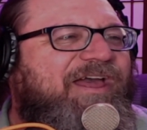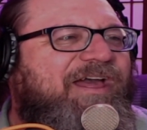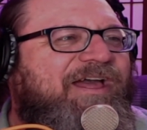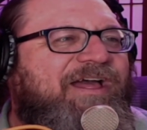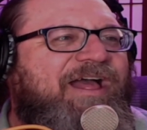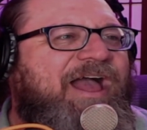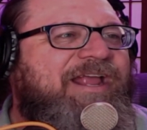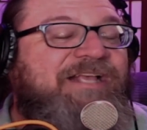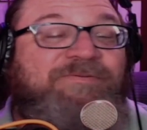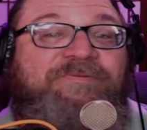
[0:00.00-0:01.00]
I
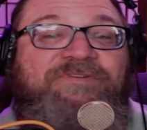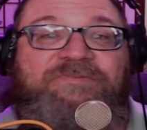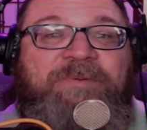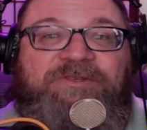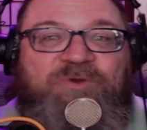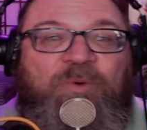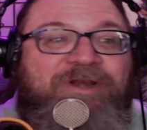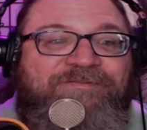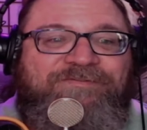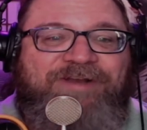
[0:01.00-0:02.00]
guess we've just been
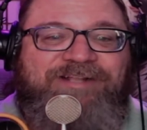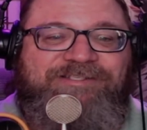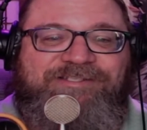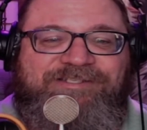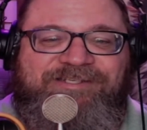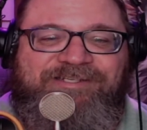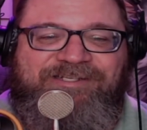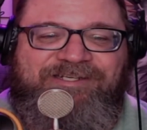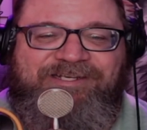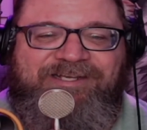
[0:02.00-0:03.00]
Twitter friends.
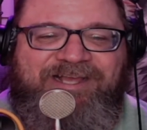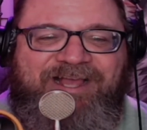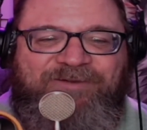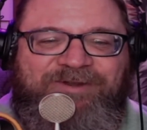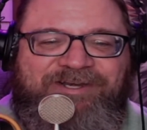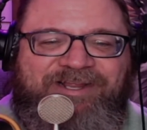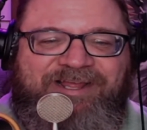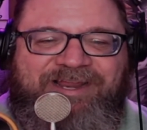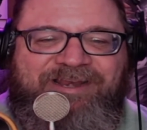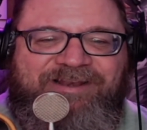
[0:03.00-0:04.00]
That
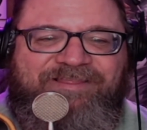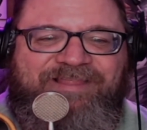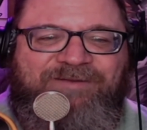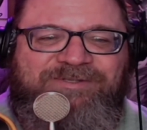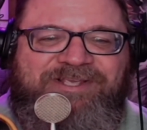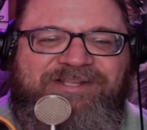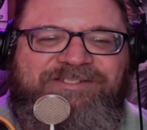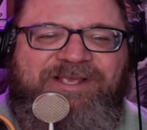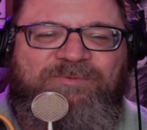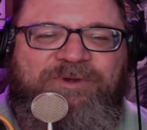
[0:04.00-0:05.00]
was going to
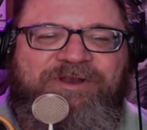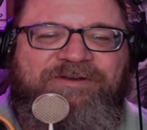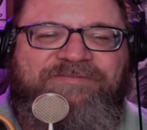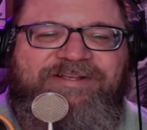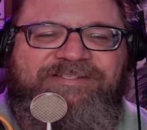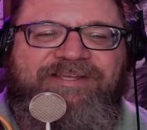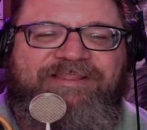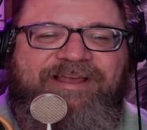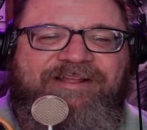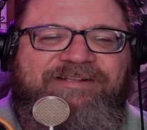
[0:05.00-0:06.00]
sound weird if I said
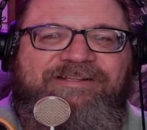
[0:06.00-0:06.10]
that.